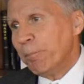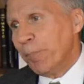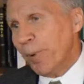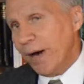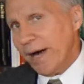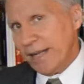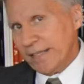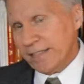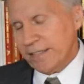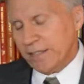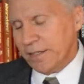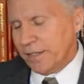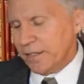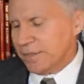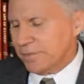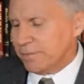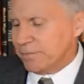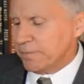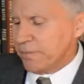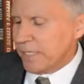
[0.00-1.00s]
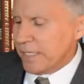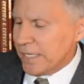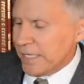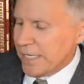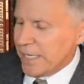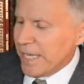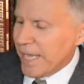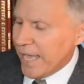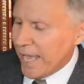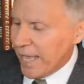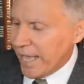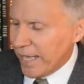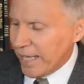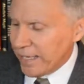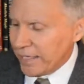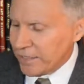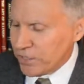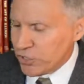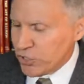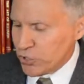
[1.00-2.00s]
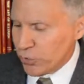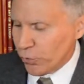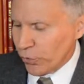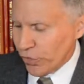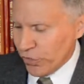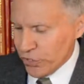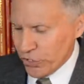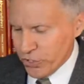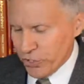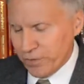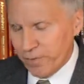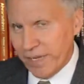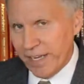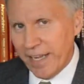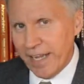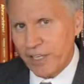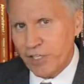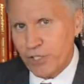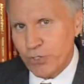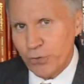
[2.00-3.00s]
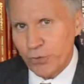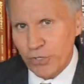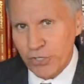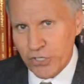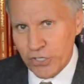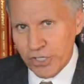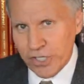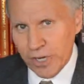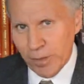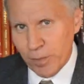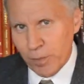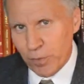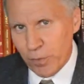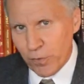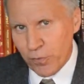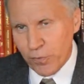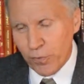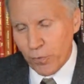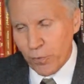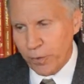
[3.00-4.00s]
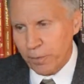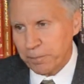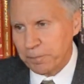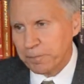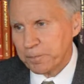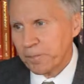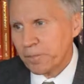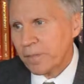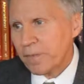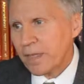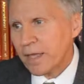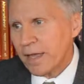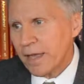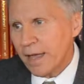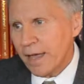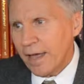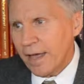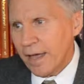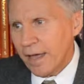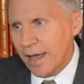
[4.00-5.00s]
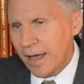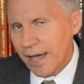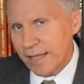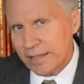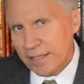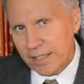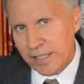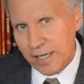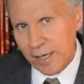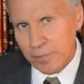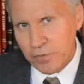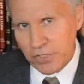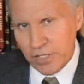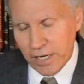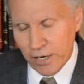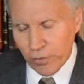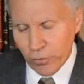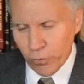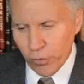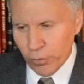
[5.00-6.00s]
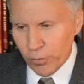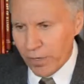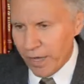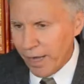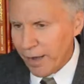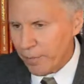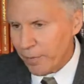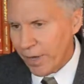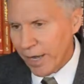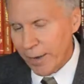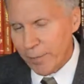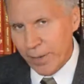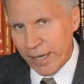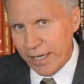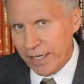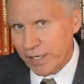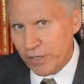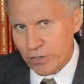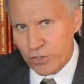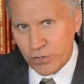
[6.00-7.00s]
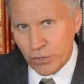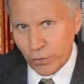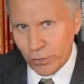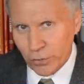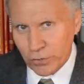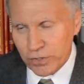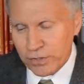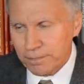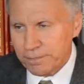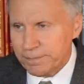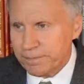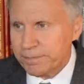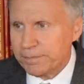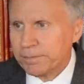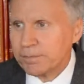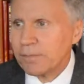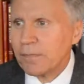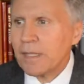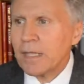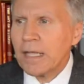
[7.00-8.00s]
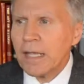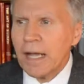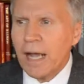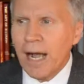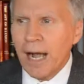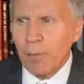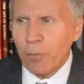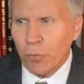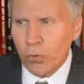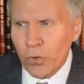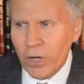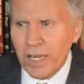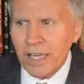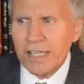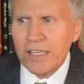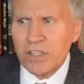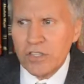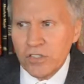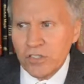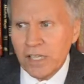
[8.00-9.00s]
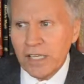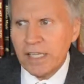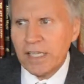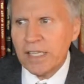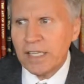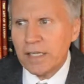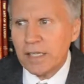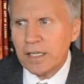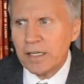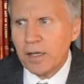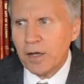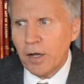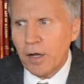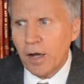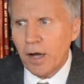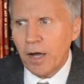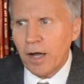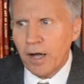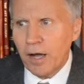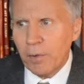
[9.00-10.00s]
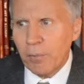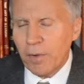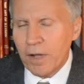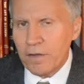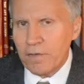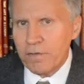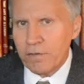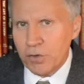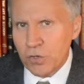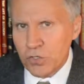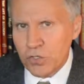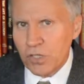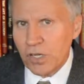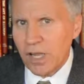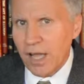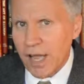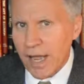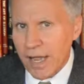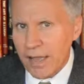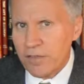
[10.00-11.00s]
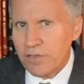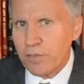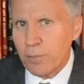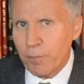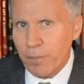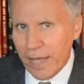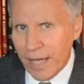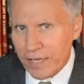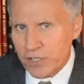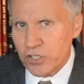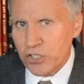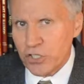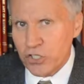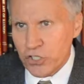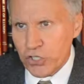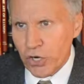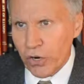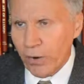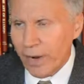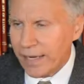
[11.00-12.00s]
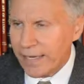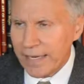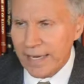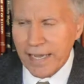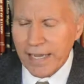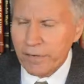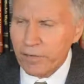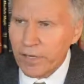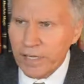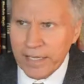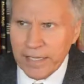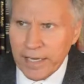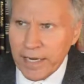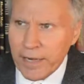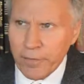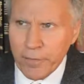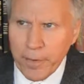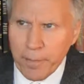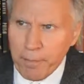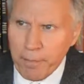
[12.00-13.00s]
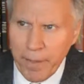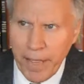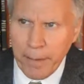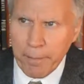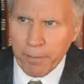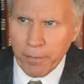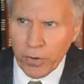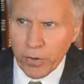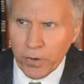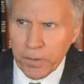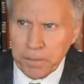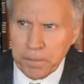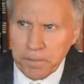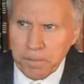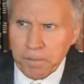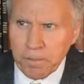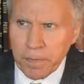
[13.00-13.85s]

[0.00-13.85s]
But he had George. He had George come and perform at the Cub Scout group. Now I'm 8 years old. I'm really seeing my first live magic show. I can't remember